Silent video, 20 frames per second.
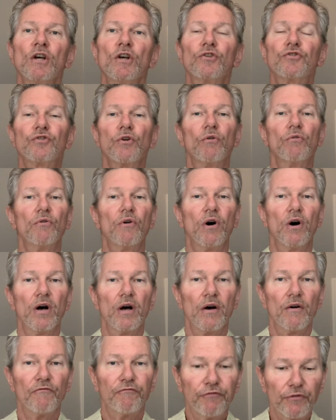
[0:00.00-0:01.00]
So
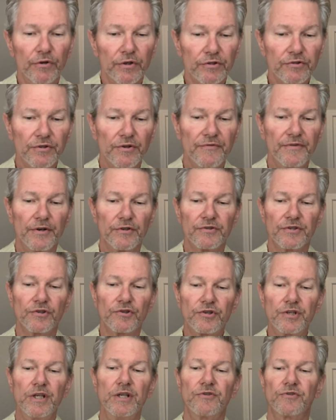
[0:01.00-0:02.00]
first, there's a
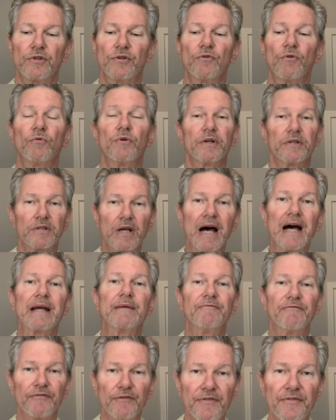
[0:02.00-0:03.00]
season or a
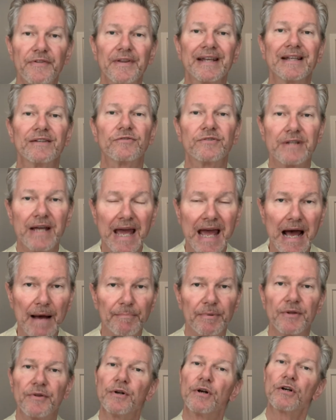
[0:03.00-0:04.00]
time for things to
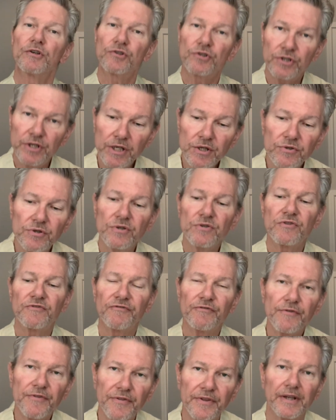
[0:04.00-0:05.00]
happen. There are seasons
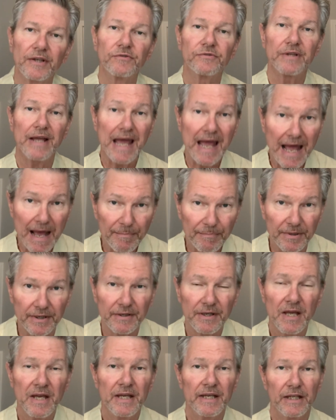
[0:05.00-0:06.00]
for things to
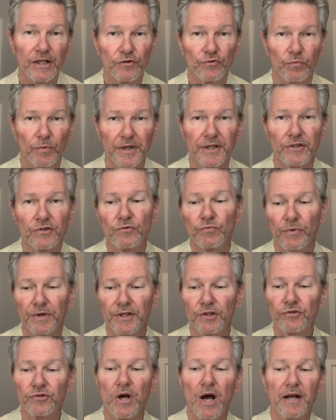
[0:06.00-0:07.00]
happen, is what
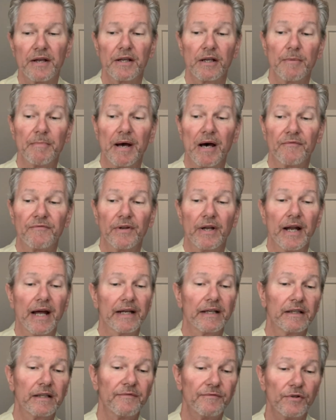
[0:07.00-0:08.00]
he's talking about. And I
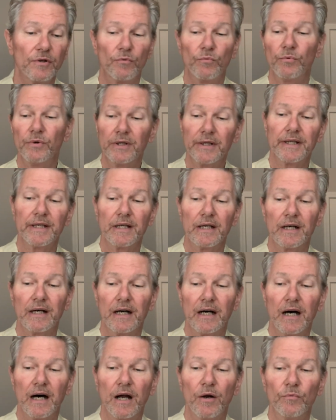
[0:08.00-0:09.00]
can give you
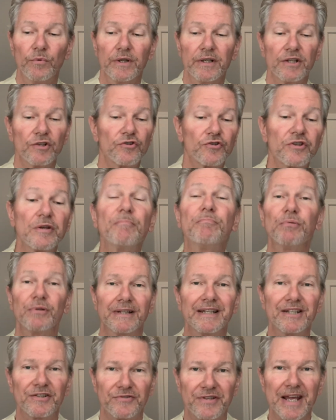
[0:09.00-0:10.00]
a really simple
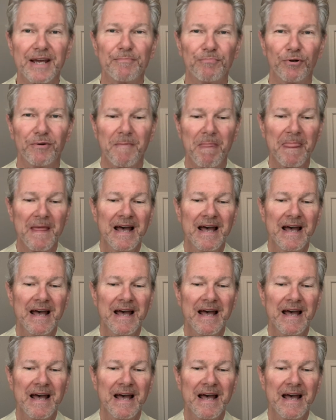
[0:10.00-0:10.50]
example.